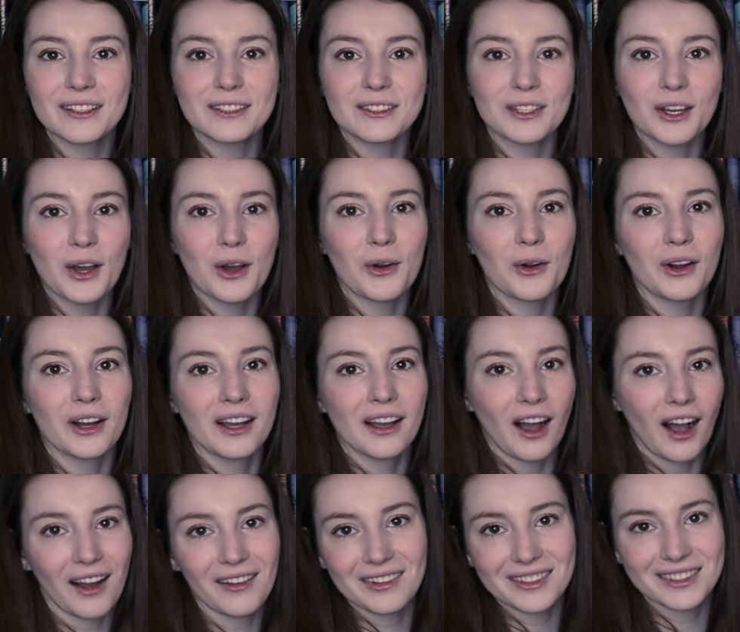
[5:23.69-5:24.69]
So
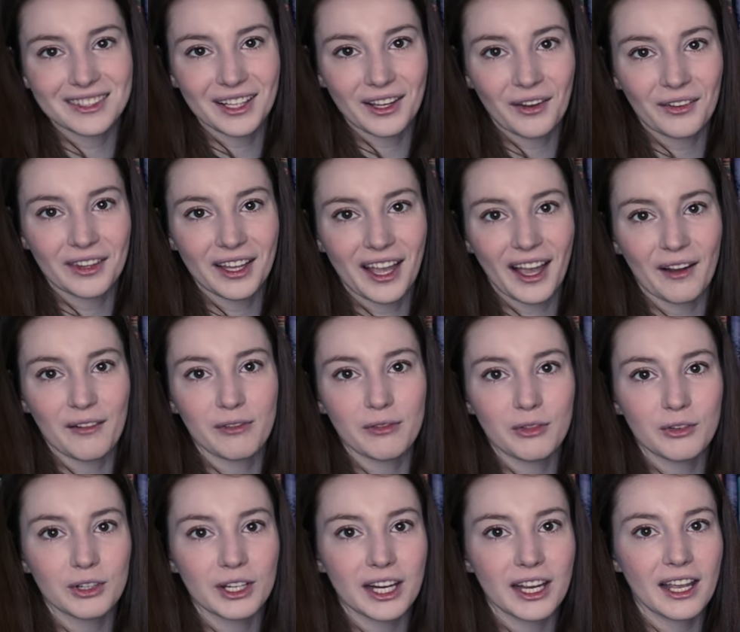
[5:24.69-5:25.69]
obviously I only have
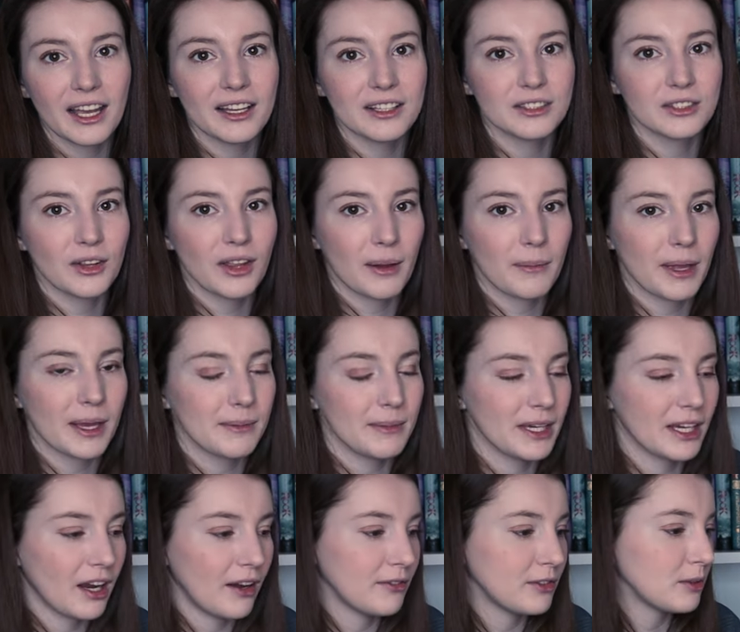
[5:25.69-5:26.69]
three, so that made
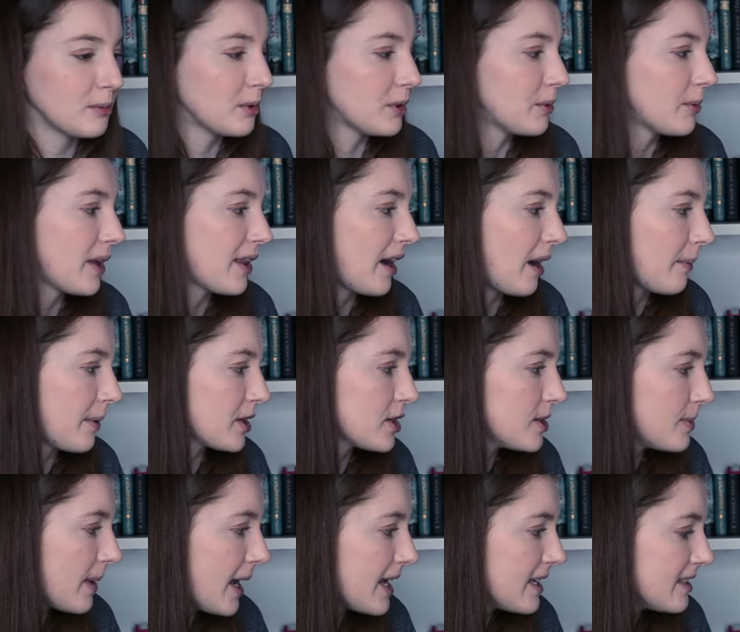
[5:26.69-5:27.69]
me comfortable with how much
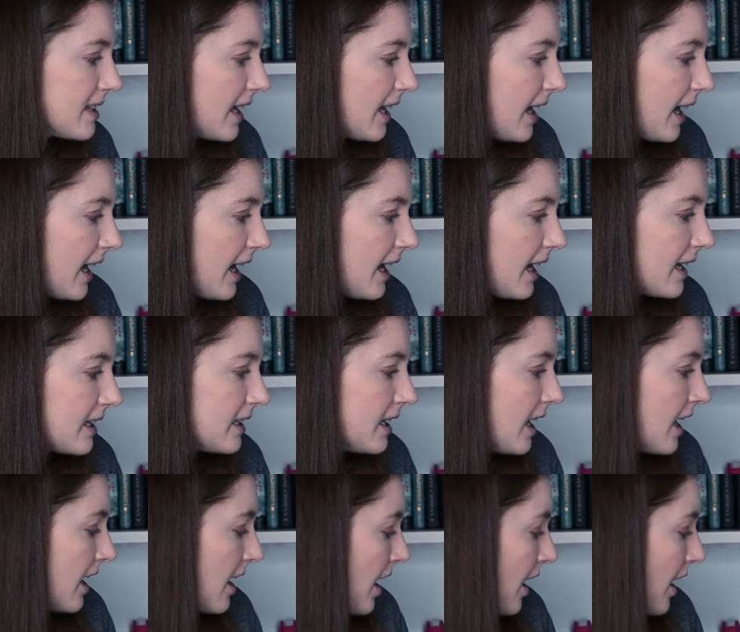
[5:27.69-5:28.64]
space they had.